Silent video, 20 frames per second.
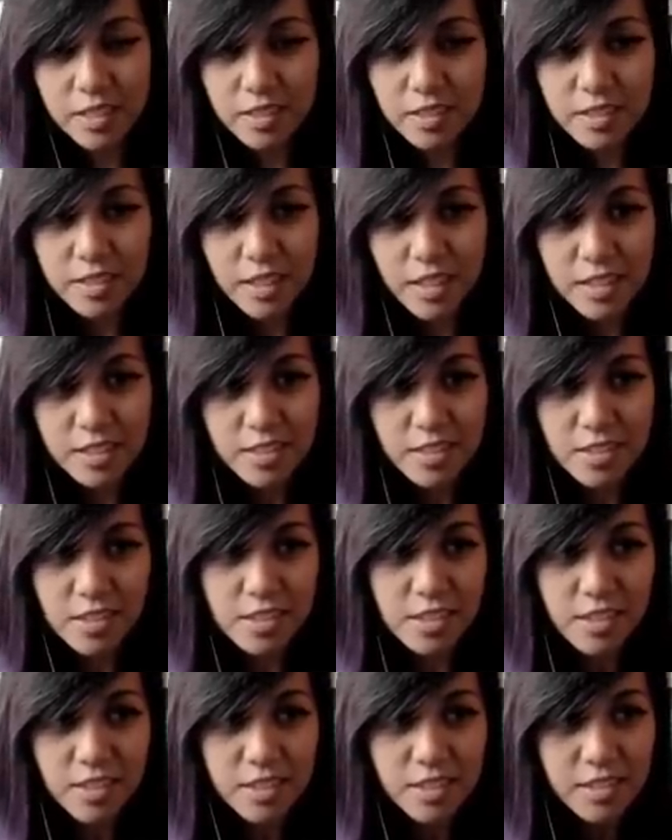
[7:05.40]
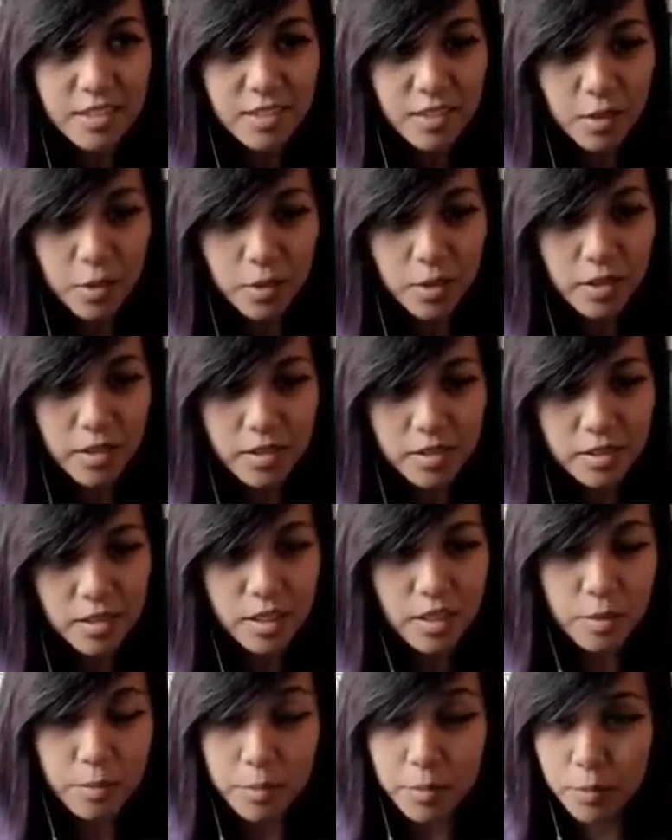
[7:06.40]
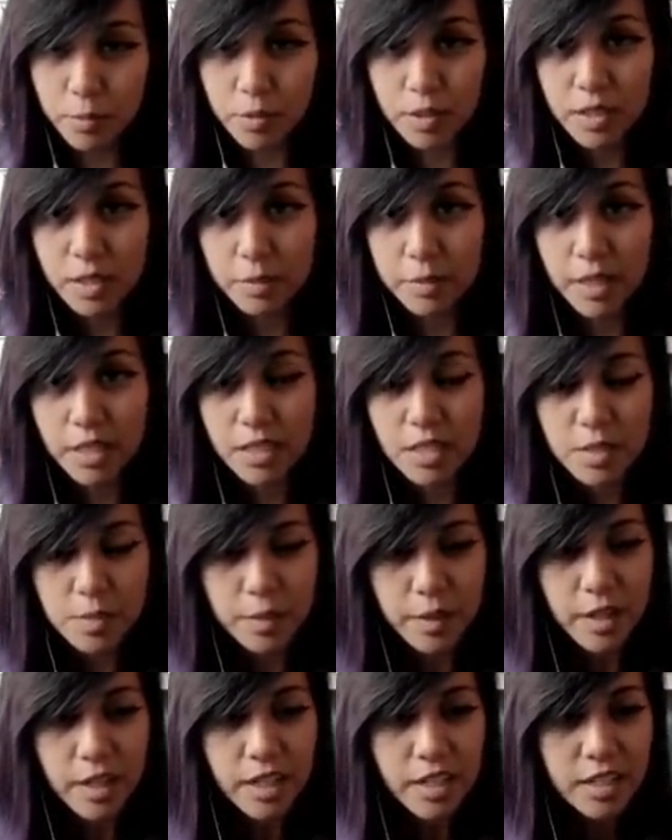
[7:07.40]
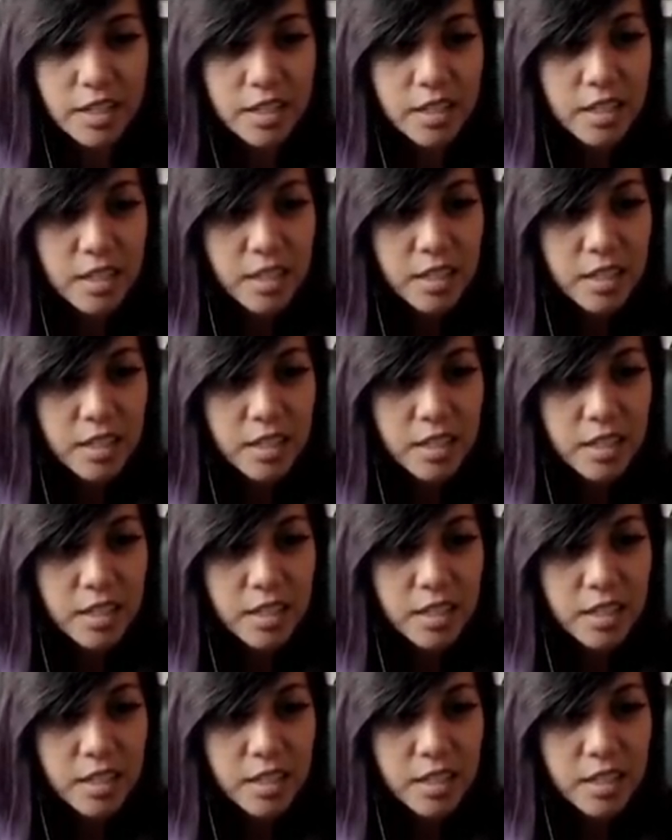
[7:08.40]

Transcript: killed next turn or in a really bad spot.